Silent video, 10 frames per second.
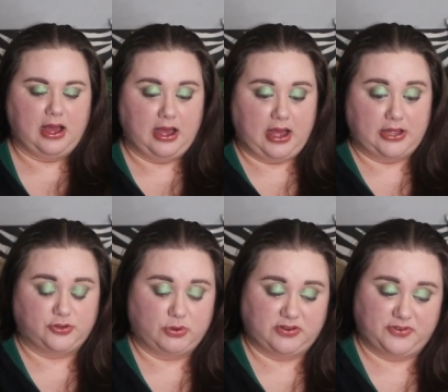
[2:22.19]
Uh, I
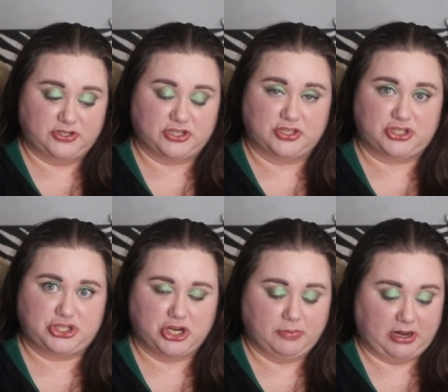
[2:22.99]
do want to finish it this
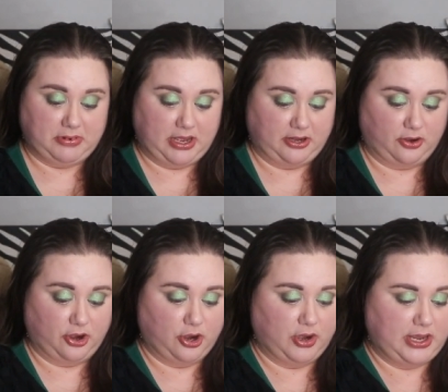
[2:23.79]
year, but I'm not in a
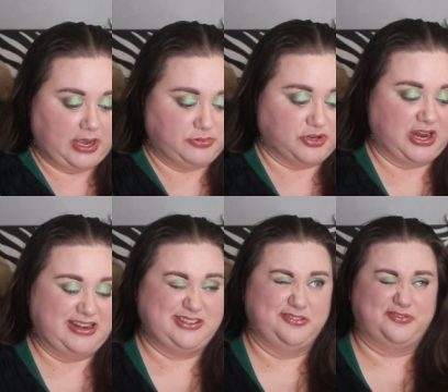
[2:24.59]
hurry. I'm
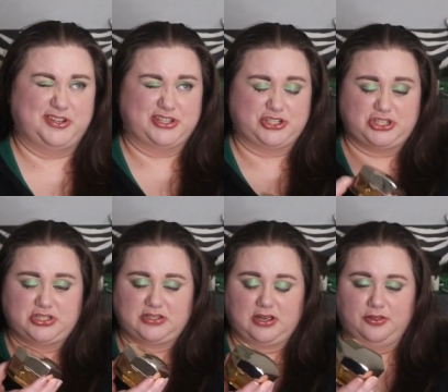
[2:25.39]
trying to
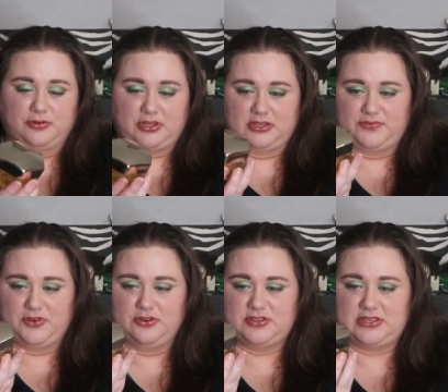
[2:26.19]
finish other things
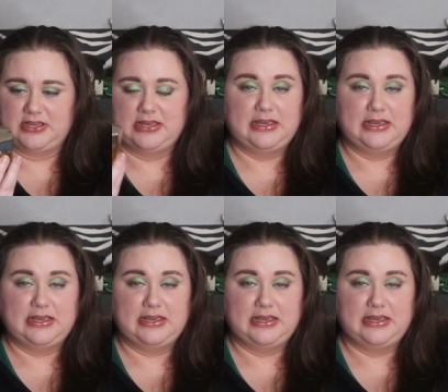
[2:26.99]
first.